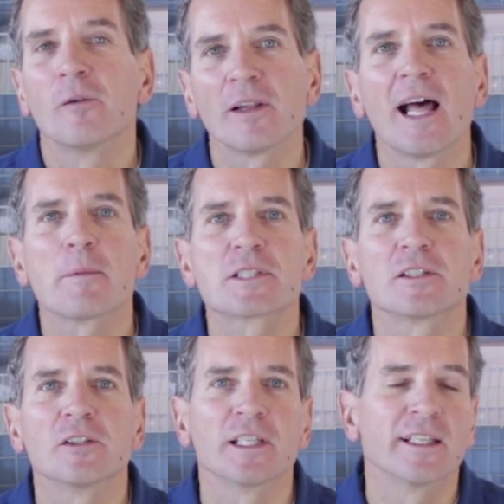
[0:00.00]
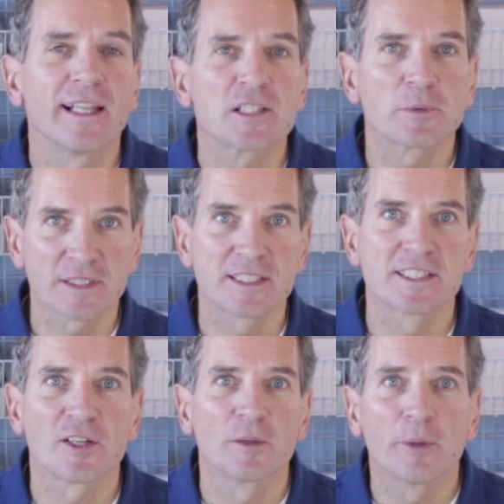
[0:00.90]
Well, absolutely, and that's what this
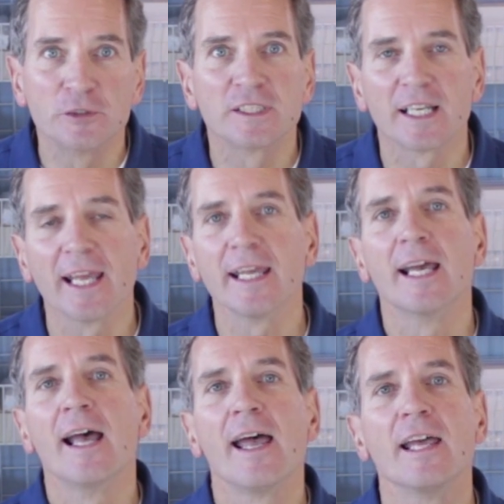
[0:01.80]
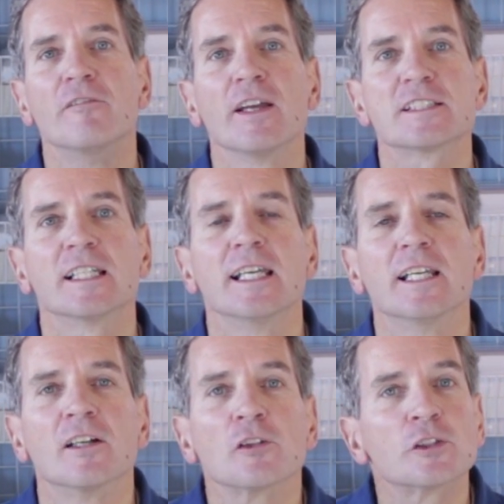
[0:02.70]
is all about today. Investing
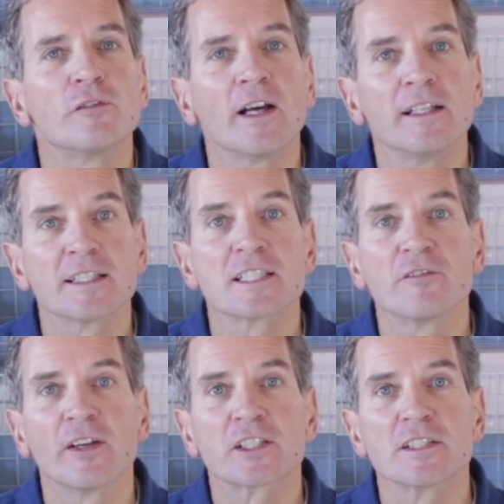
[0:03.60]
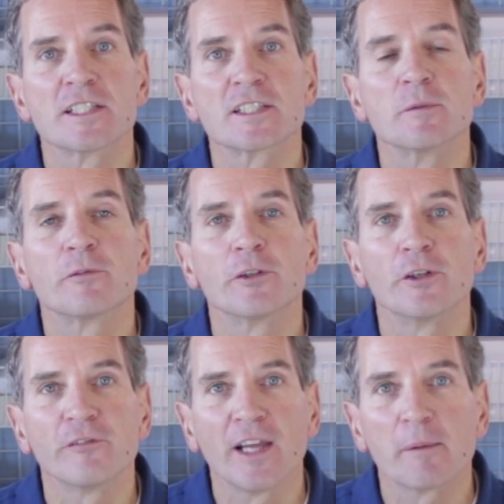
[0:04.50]
in an ultraviolet disinfection system for
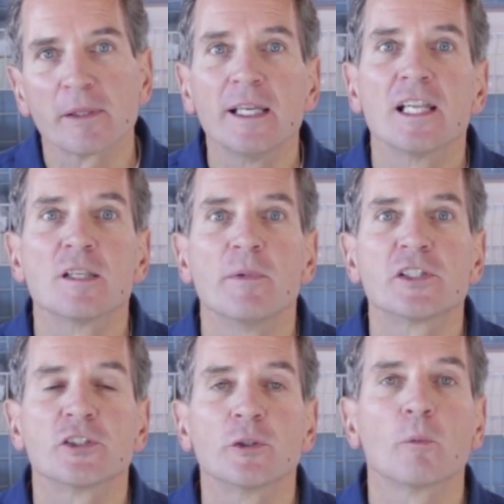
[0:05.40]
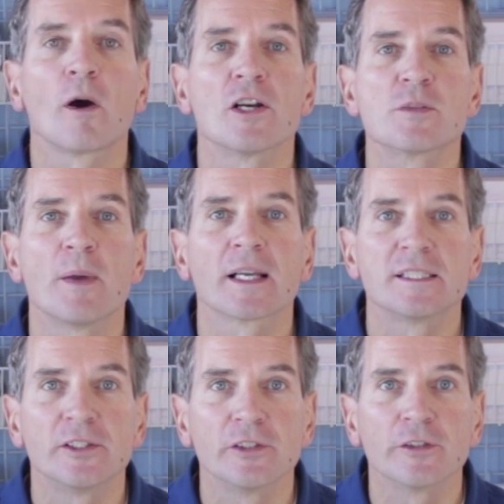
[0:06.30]
your family to make sure your water's
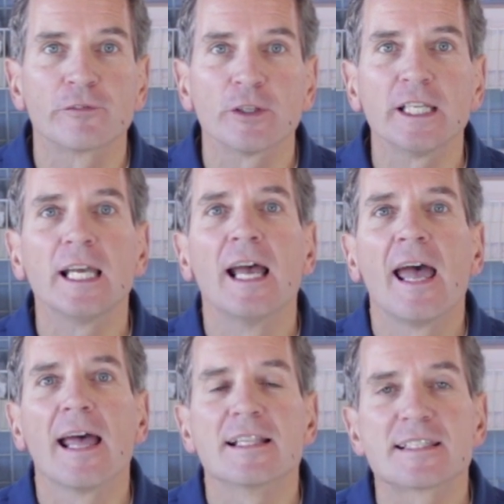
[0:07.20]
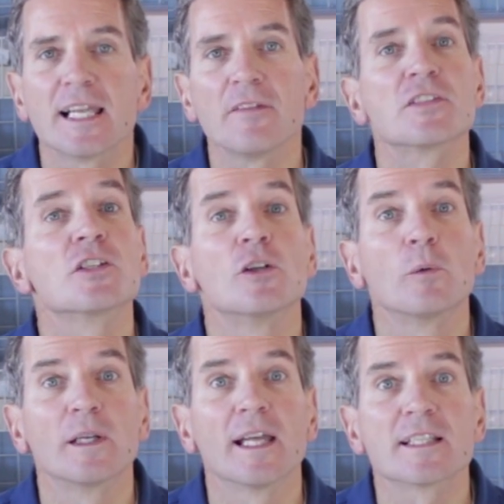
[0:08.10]
bacteria-free and safe so no
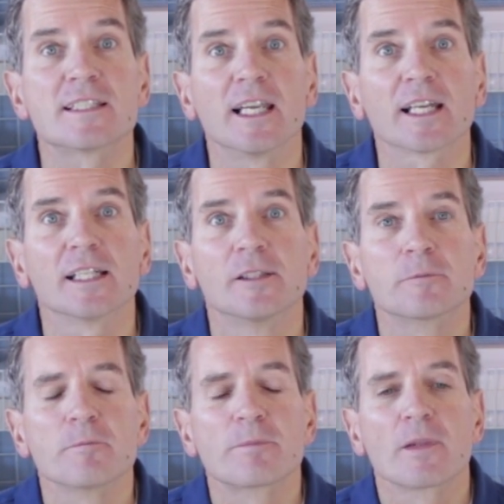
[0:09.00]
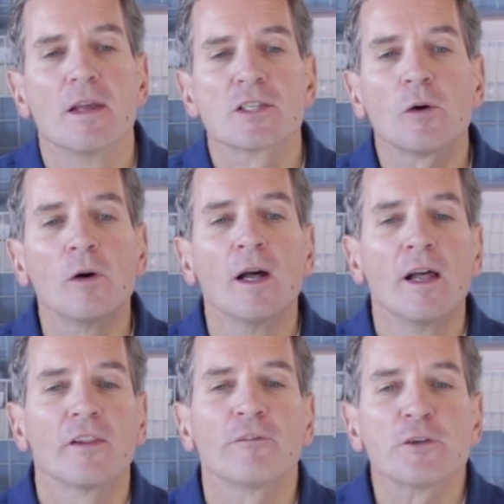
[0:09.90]
one gets sick. So
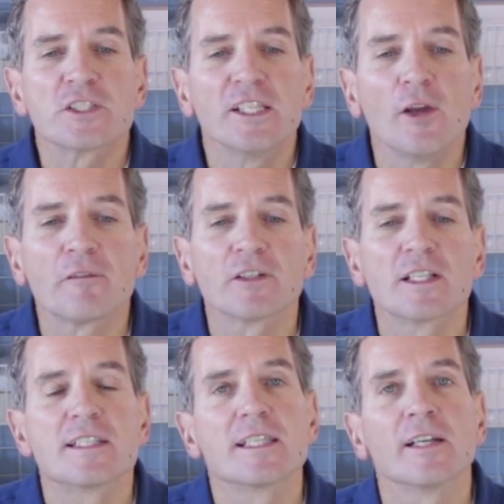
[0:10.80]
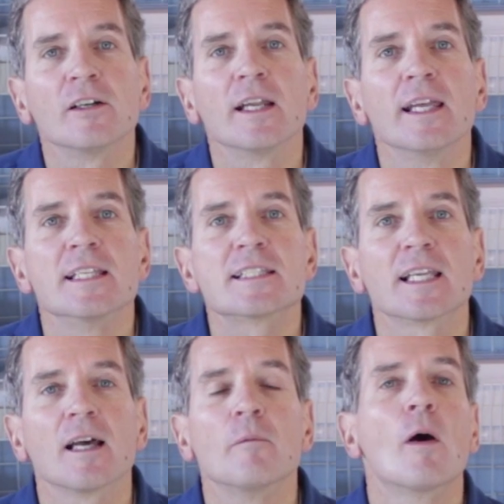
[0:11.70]
the first thing you have to consider is
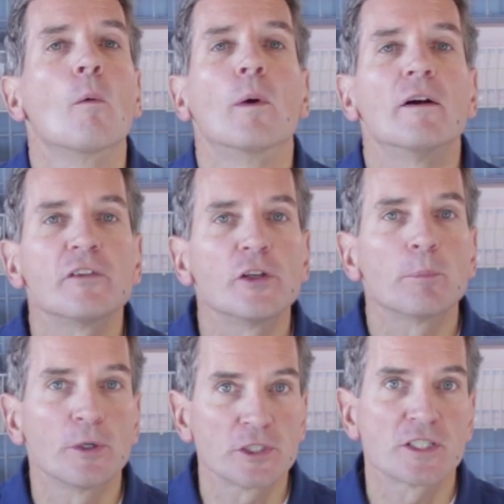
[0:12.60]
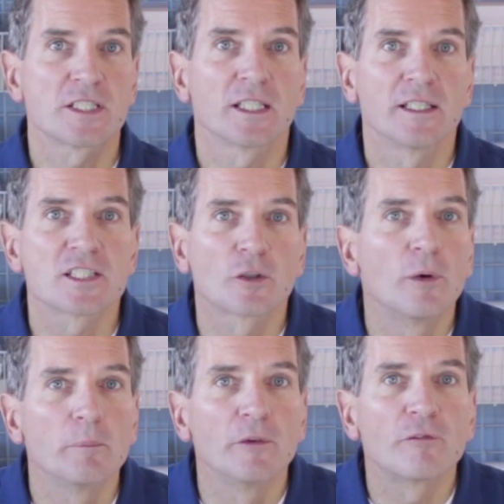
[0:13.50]
uh, wherever you're purchasing this
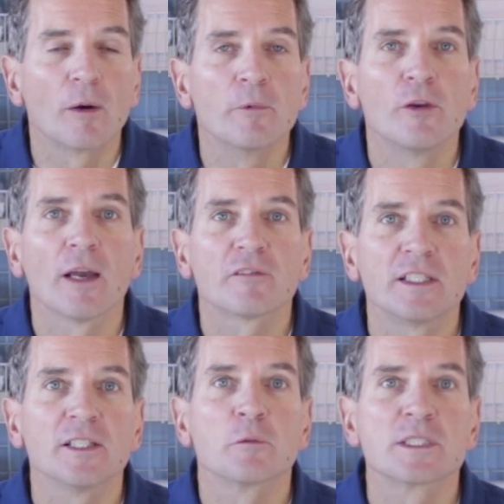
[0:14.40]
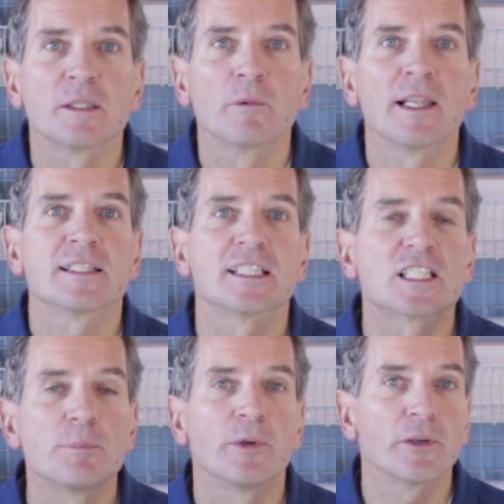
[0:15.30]
equipment from, you have to deal with someone that's
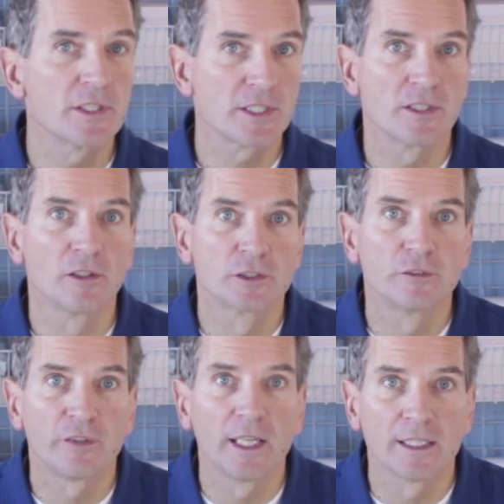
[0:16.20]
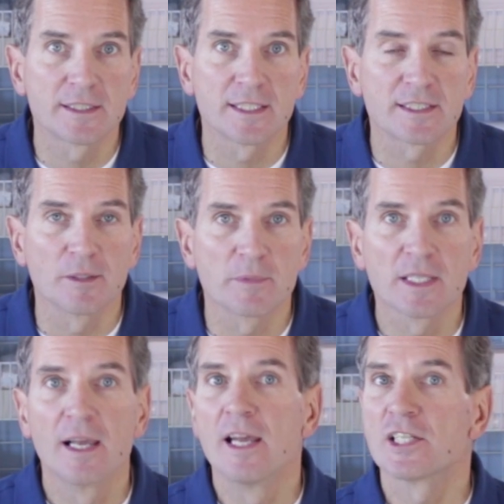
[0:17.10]
experienced in ultraviolet
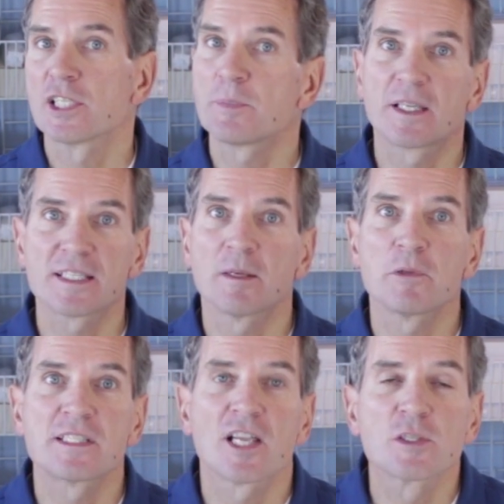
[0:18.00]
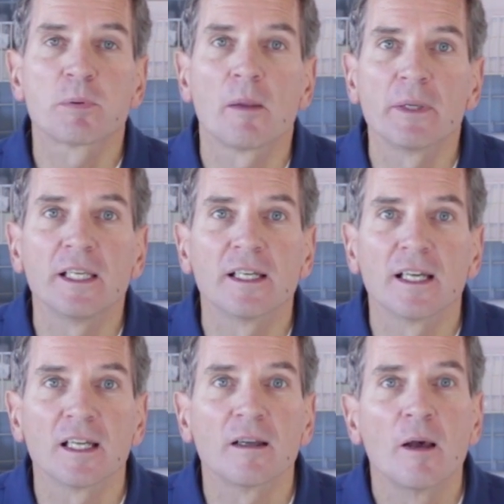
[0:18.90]
systems. Just because someone sells plumbing
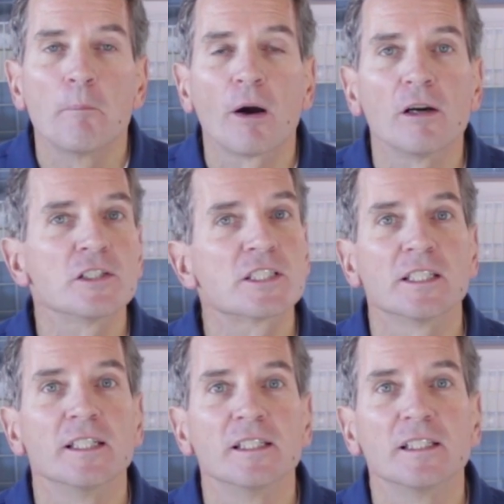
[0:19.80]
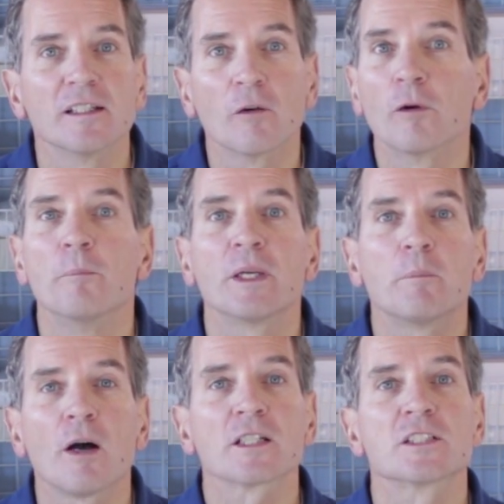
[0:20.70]
uh, parts and uh, or a big
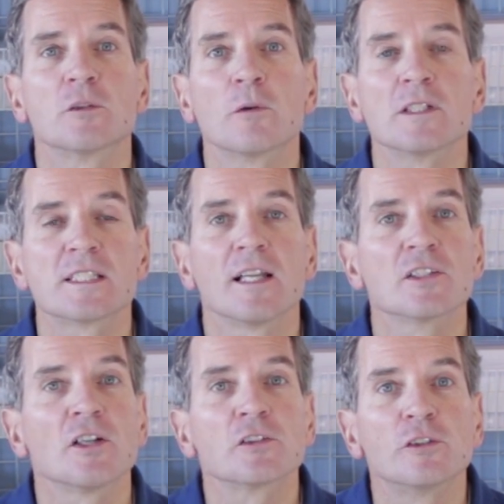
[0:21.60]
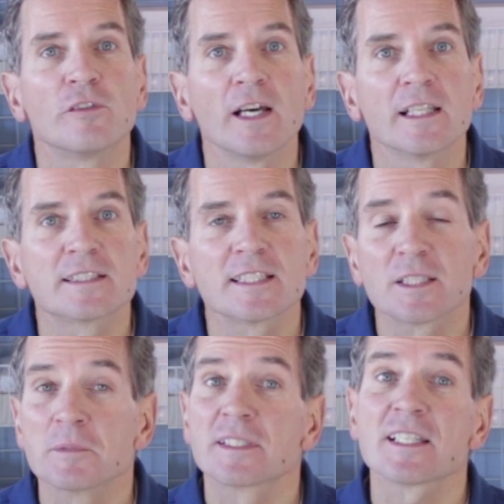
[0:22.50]
box store sells ultraviolet
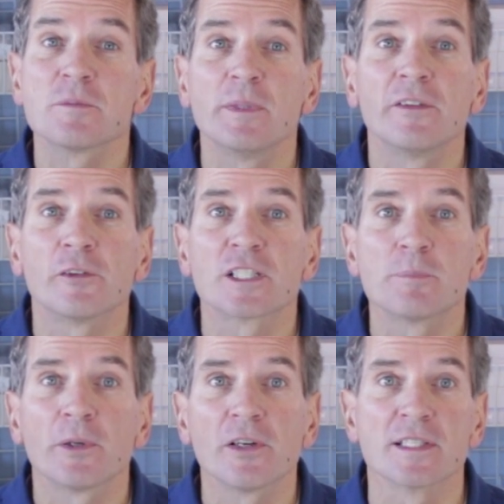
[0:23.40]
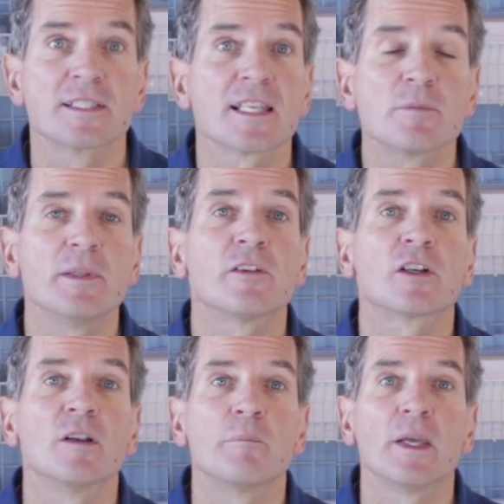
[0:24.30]
systems doesn't mean they're experienced, doesn't mean they're
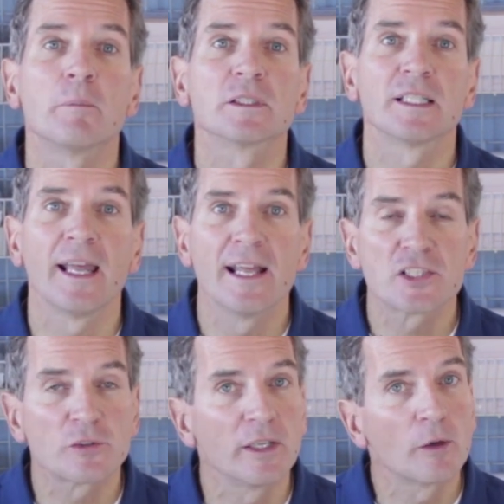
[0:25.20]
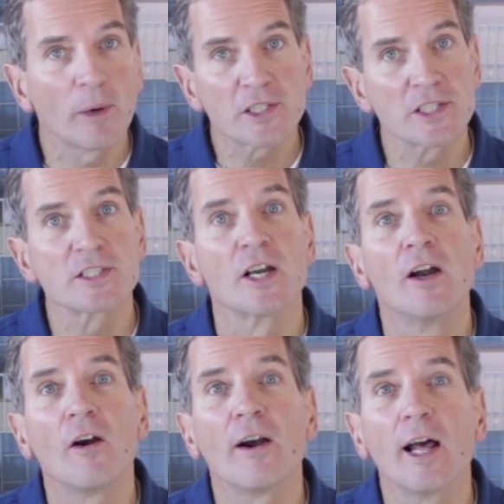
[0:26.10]
going to be able to answer any questions
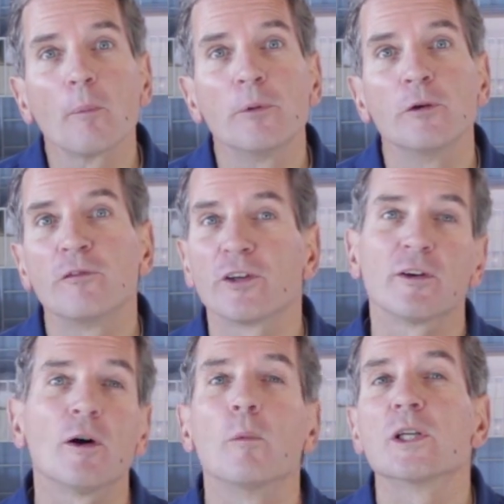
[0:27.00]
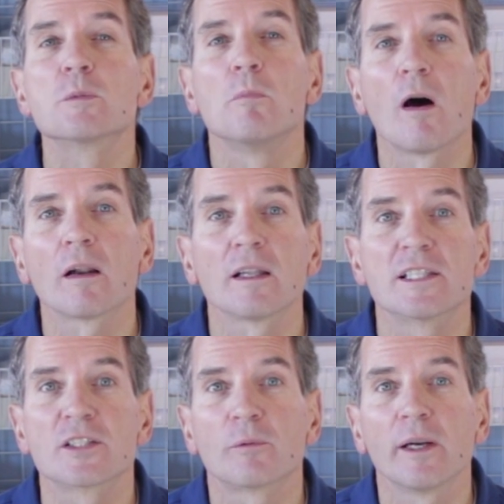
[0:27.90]
or help you figure out which model
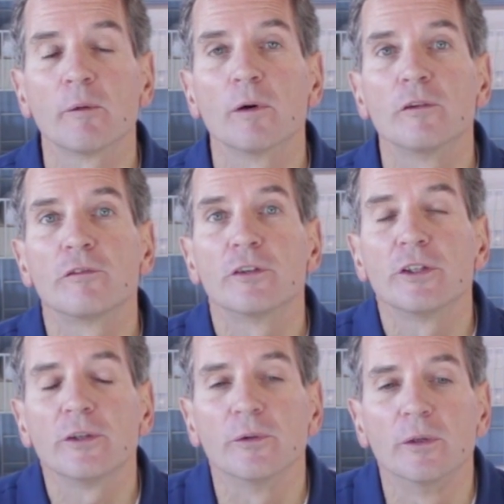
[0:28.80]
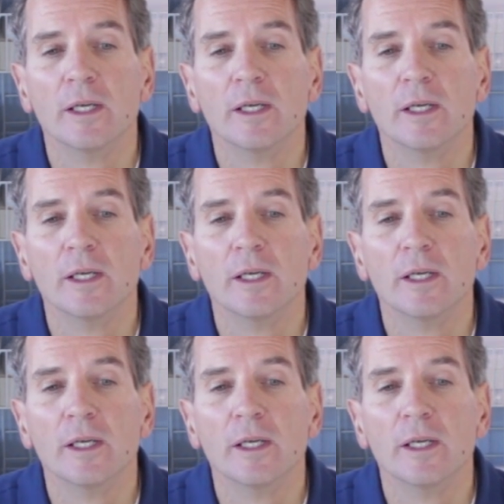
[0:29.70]
is the right one for you.